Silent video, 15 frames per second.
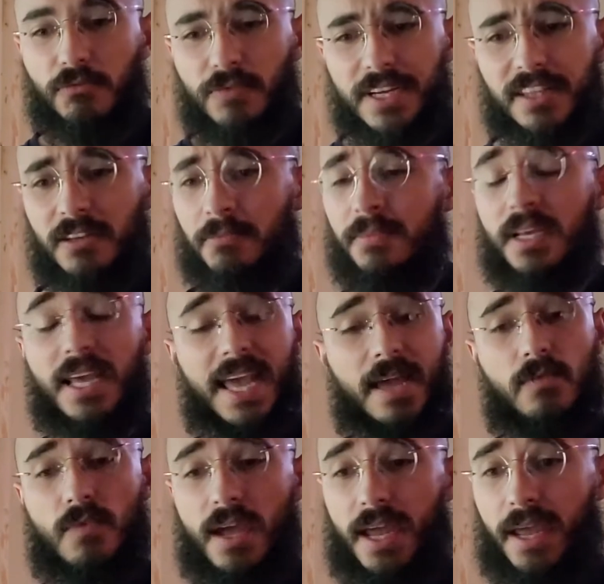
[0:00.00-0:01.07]
rhythm
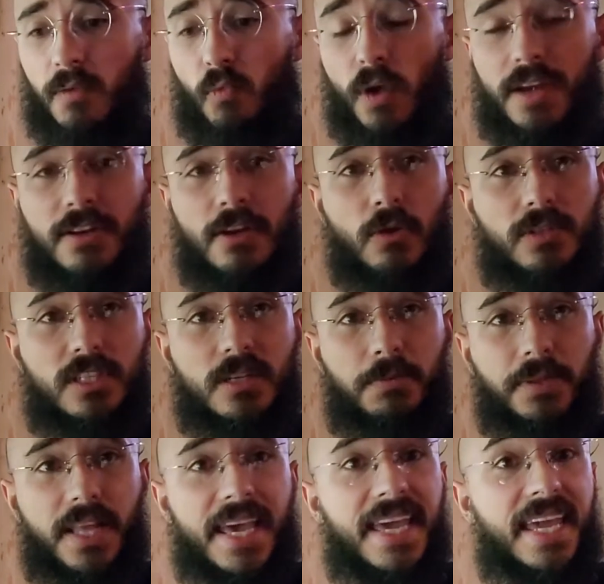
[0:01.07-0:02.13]
and what notes to
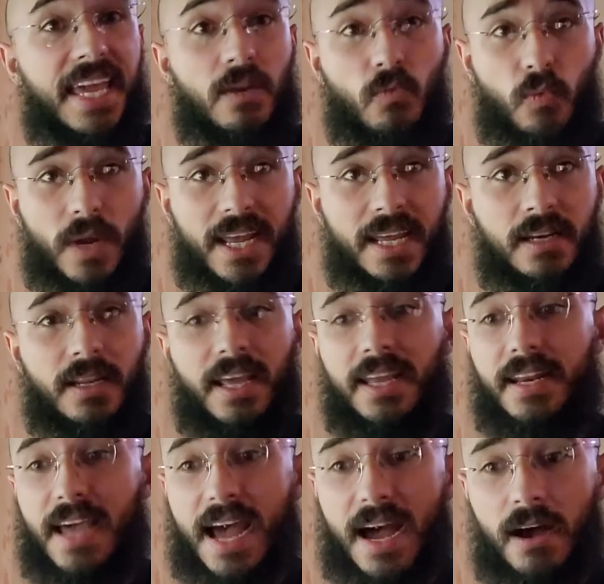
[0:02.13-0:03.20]
play and when and
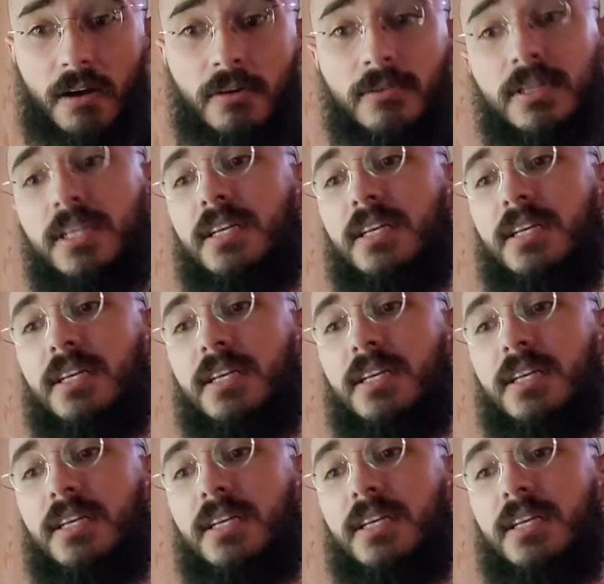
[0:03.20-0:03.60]
how,